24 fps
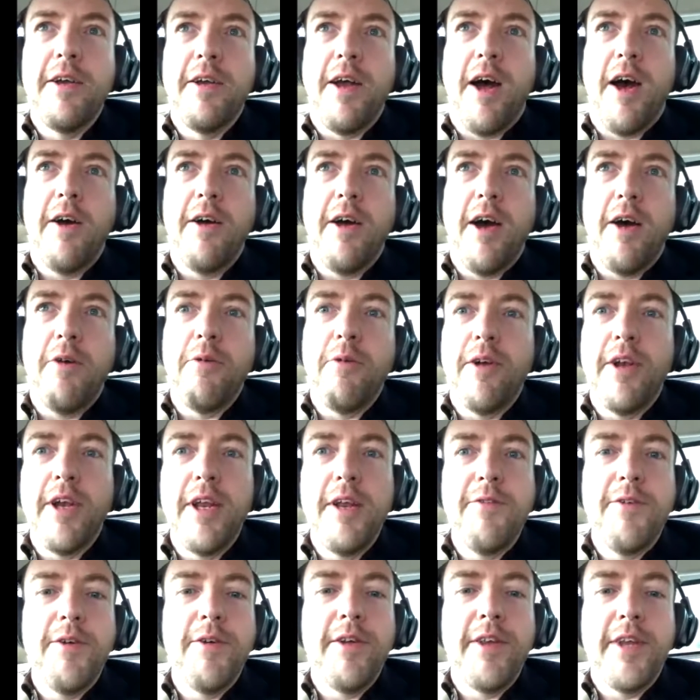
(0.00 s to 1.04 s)
I will
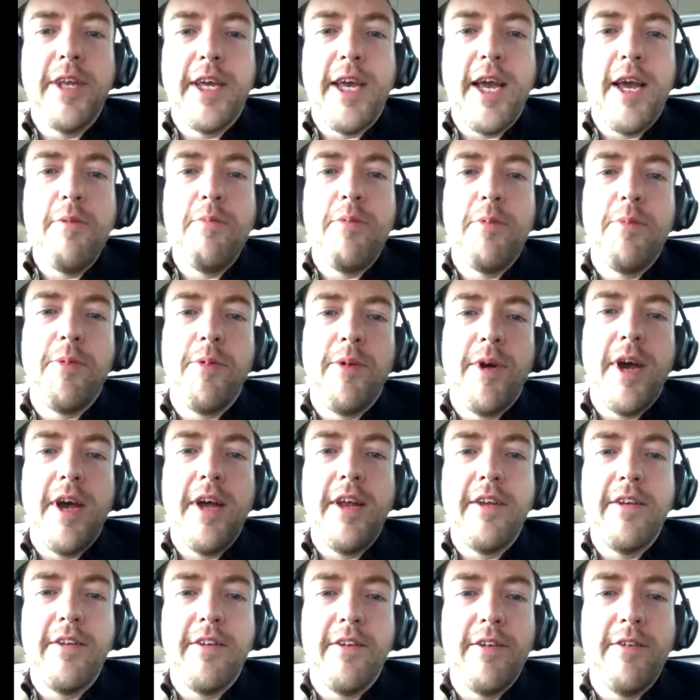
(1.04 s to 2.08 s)
leave you in the capable
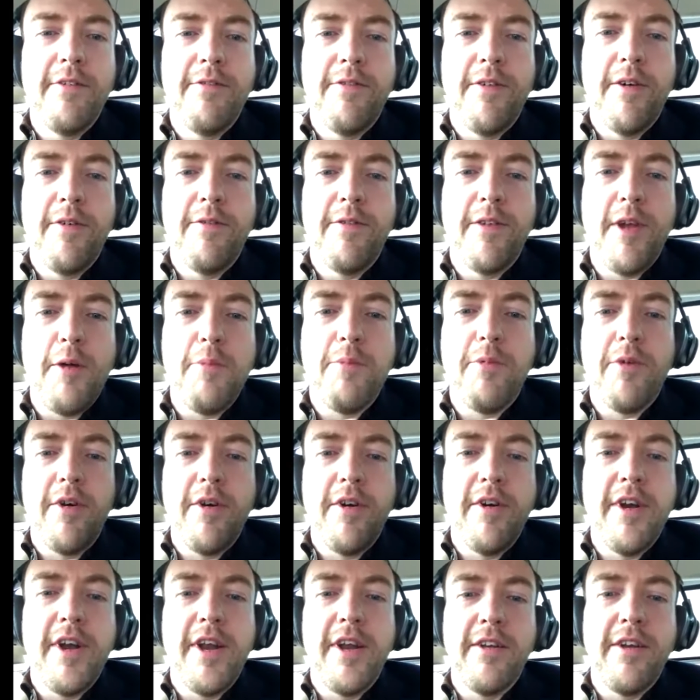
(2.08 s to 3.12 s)
hands of Deborah
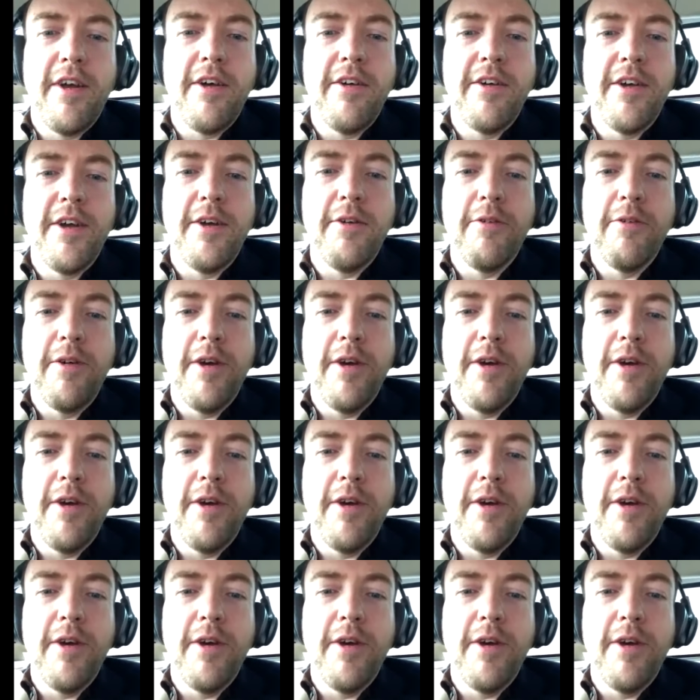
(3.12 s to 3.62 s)
and Antonio,